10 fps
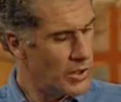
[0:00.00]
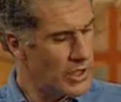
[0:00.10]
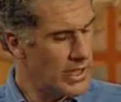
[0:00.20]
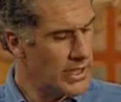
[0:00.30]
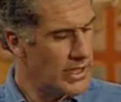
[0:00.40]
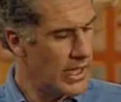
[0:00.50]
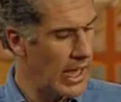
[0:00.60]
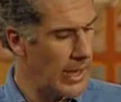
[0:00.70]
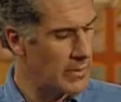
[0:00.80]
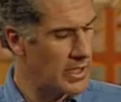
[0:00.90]
Well, Jesus
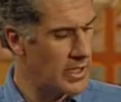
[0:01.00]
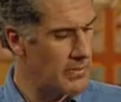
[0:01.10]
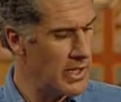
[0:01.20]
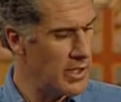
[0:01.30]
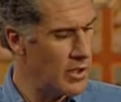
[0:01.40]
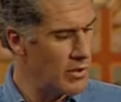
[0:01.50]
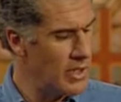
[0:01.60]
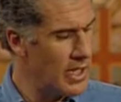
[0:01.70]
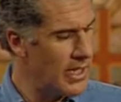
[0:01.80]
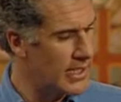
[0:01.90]
claimed to be the
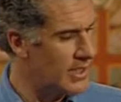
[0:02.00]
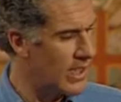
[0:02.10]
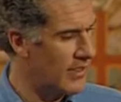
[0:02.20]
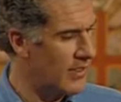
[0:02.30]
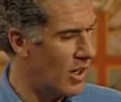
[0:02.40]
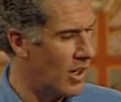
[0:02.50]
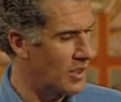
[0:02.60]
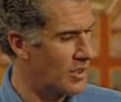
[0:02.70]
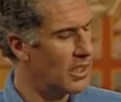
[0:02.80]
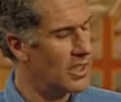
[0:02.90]
unique Son of
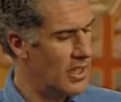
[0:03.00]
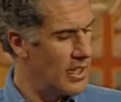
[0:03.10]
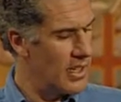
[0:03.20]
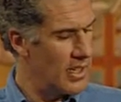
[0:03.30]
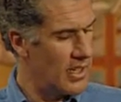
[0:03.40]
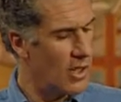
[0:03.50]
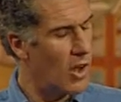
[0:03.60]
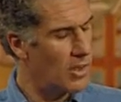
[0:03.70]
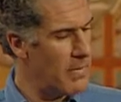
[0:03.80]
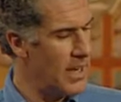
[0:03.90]
God,
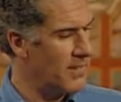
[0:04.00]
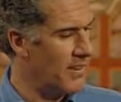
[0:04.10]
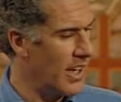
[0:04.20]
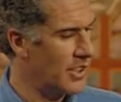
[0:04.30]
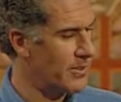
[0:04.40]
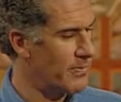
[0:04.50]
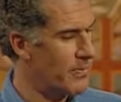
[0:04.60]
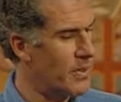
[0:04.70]
God made flesh.